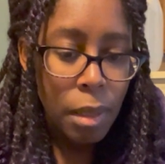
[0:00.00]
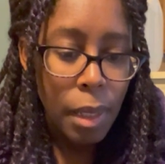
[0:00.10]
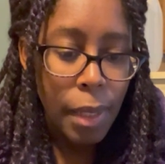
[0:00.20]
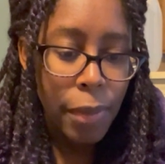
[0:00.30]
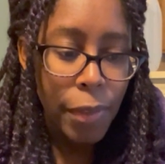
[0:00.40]

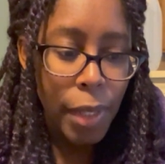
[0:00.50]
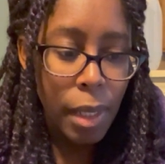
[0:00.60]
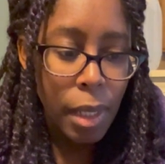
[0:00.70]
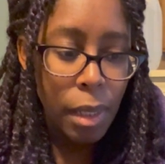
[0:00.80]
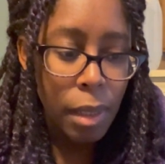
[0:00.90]
I
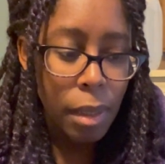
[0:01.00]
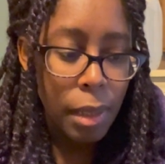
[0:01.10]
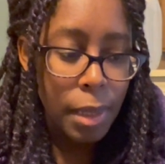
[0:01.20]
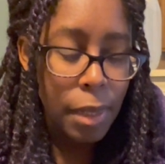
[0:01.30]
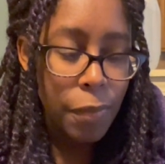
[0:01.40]
think,
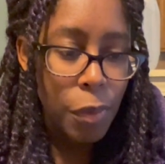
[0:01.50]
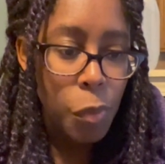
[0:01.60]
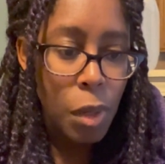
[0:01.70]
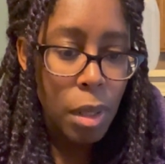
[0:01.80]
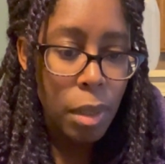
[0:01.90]
let's see, for
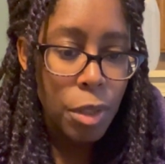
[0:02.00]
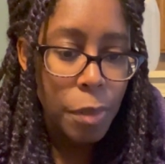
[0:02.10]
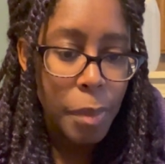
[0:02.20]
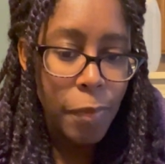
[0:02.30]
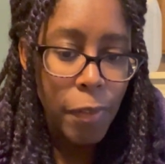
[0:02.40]
work should
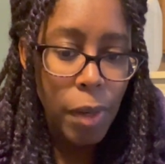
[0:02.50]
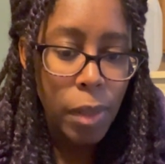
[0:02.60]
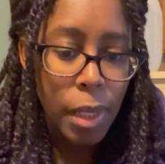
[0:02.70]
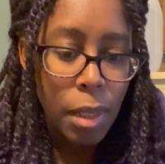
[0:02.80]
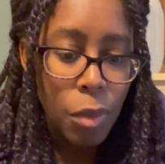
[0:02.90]
be
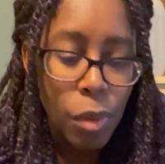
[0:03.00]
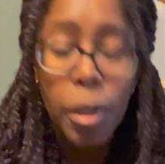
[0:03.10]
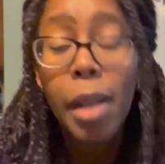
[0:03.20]
fairly normal.